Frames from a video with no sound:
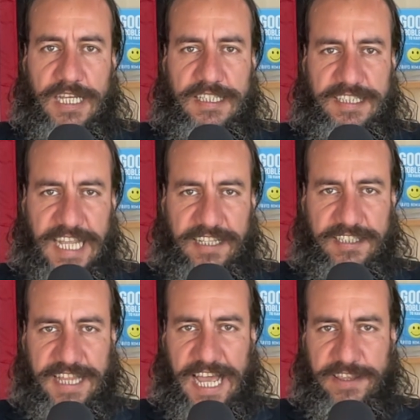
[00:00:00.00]

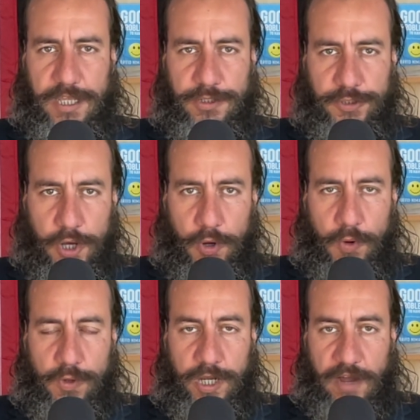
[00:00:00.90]
states that
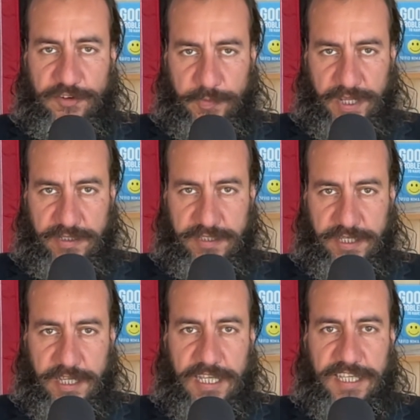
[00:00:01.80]
no government
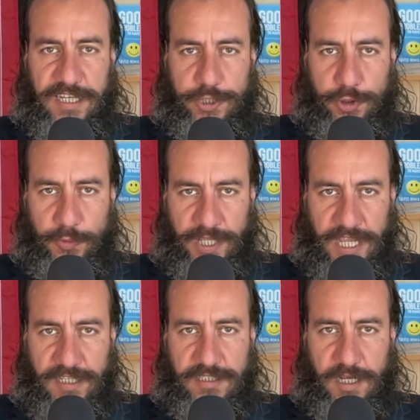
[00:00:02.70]
can
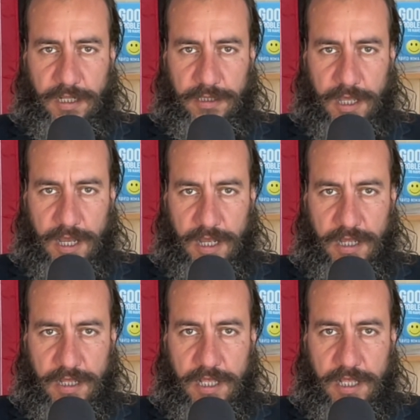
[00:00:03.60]
create a law